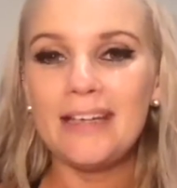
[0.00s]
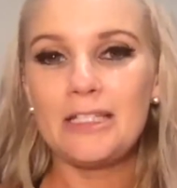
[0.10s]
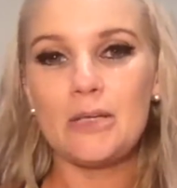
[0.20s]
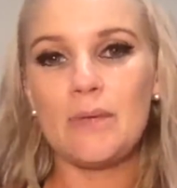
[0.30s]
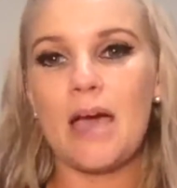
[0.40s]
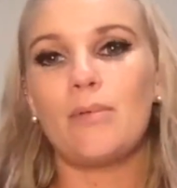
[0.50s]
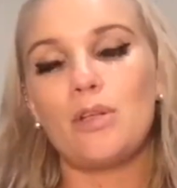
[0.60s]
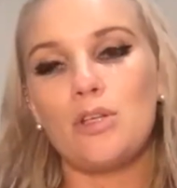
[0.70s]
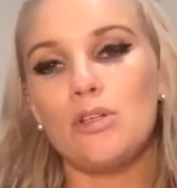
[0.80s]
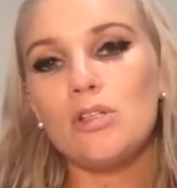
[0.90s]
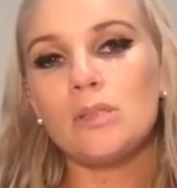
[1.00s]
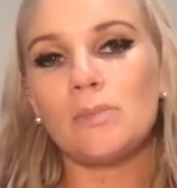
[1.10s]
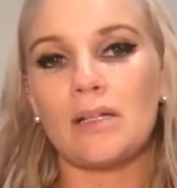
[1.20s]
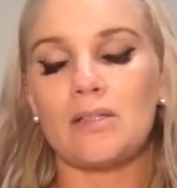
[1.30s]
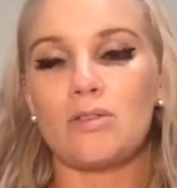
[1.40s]
to be able to use
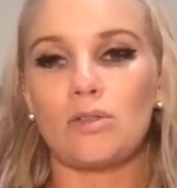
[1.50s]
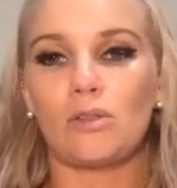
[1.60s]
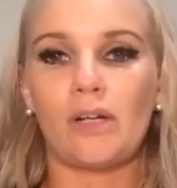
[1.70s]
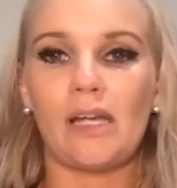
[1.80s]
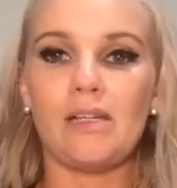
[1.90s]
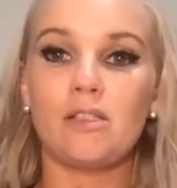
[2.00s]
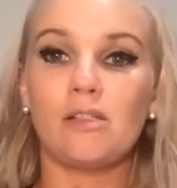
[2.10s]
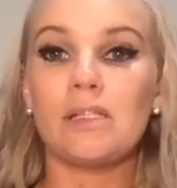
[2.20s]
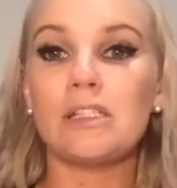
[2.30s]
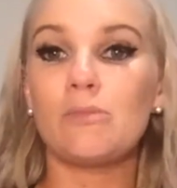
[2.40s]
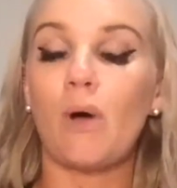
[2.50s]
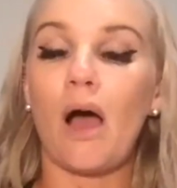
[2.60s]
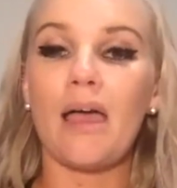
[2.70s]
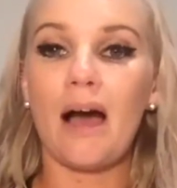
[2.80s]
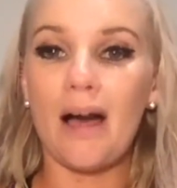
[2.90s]
my story to
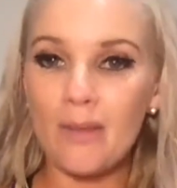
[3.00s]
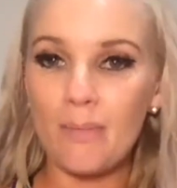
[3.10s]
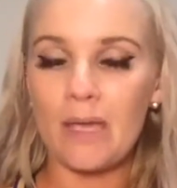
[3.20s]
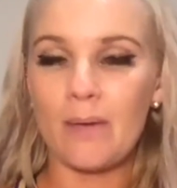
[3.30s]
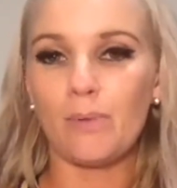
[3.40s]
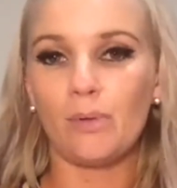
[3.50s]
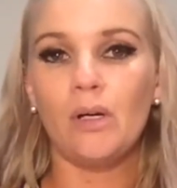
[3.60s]
inspire other people